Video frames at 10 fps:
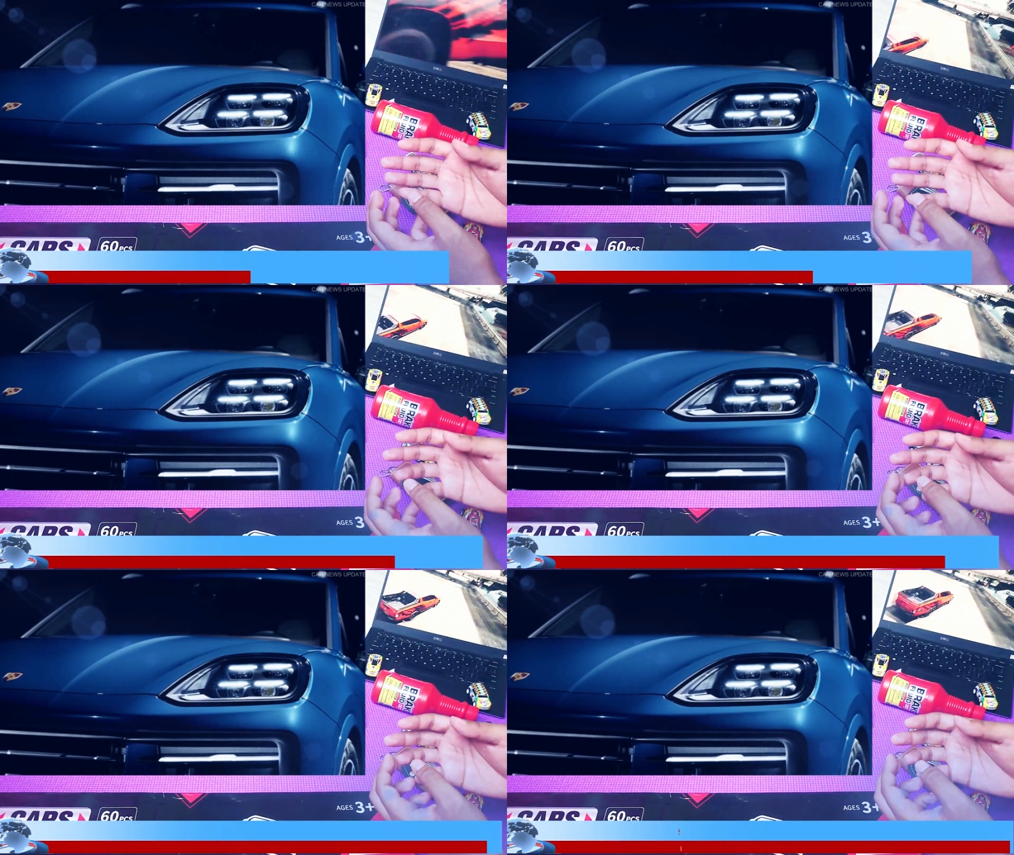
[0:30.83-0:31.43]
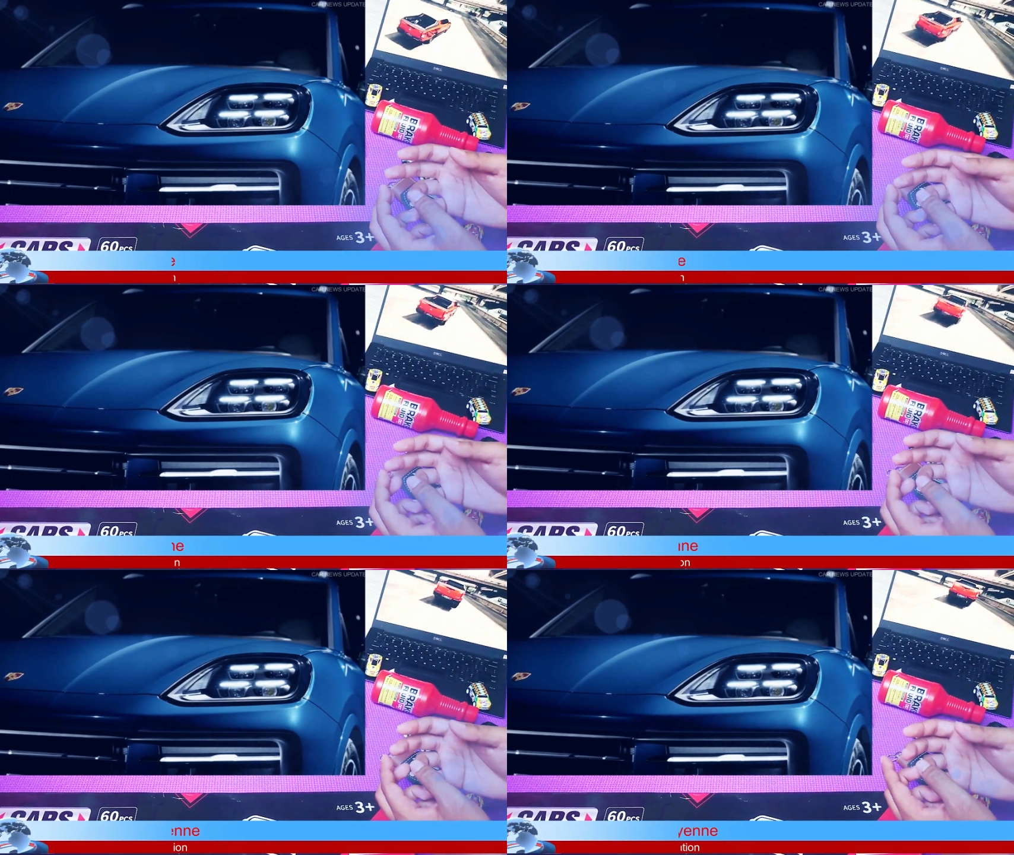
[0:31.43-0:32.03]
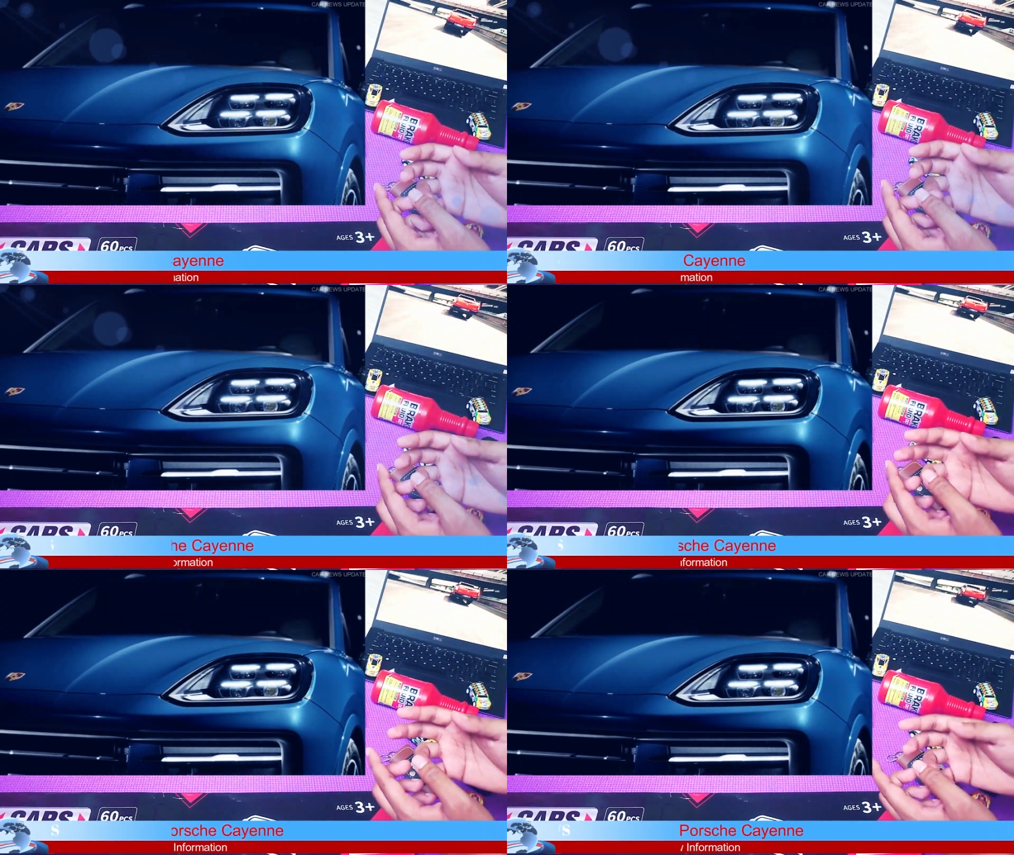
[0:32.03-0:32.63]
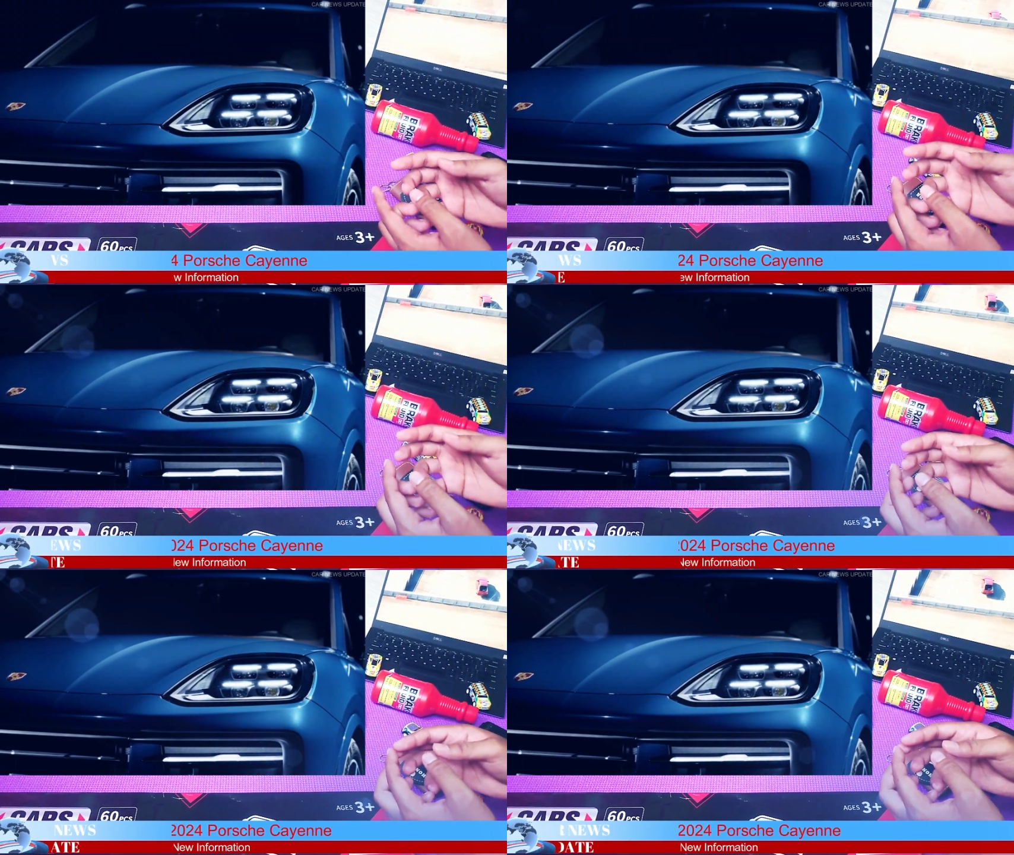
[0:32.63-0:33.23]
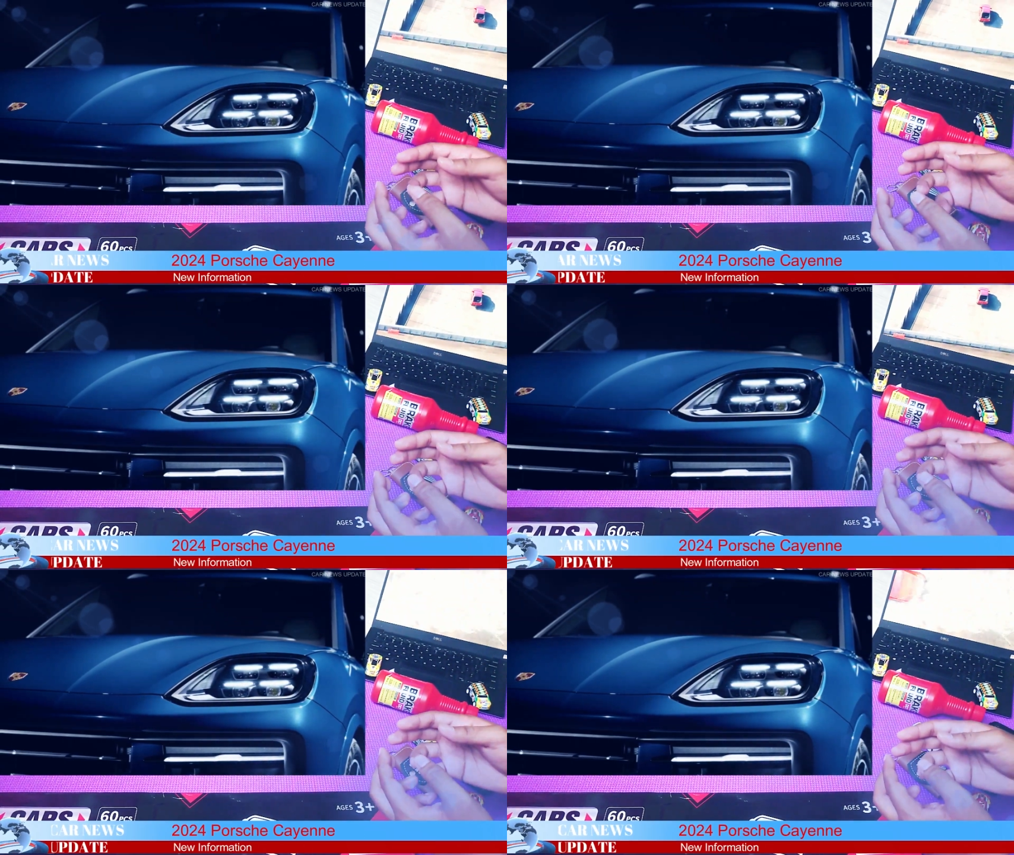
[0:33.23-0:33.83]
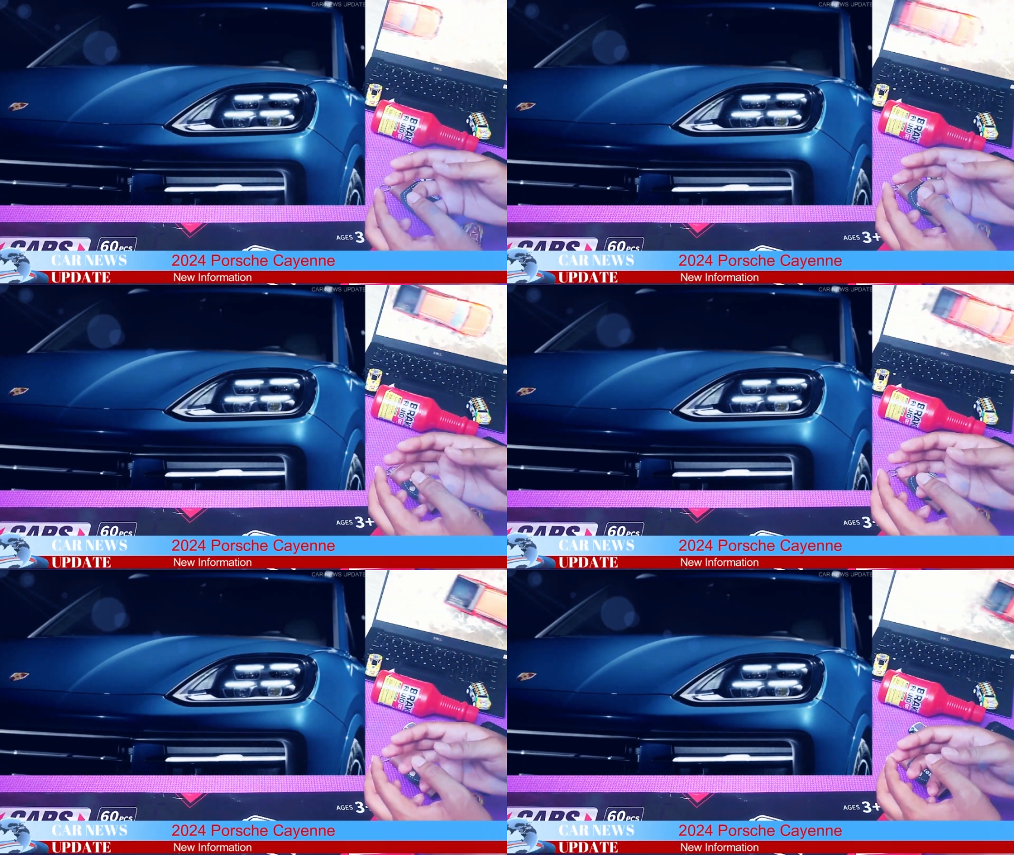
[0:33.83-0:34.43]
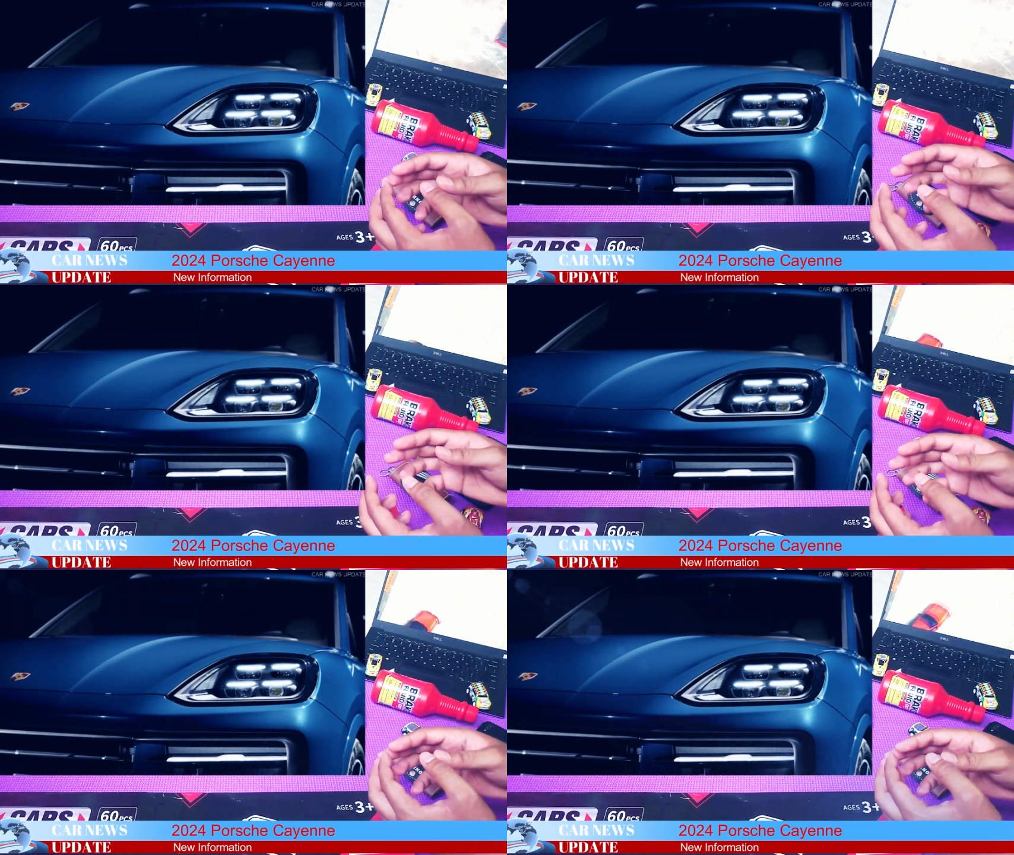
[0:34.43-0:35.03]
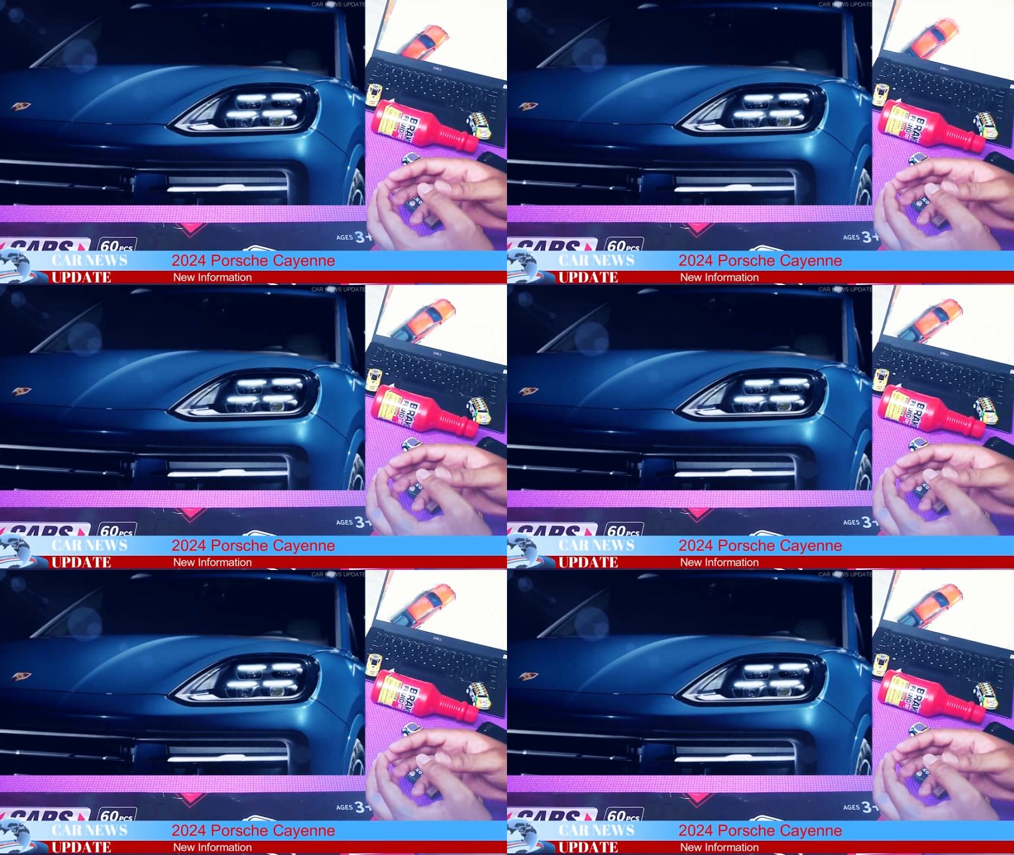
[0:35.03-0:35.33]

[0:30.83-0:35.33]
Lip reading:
[unreadable: no face in view]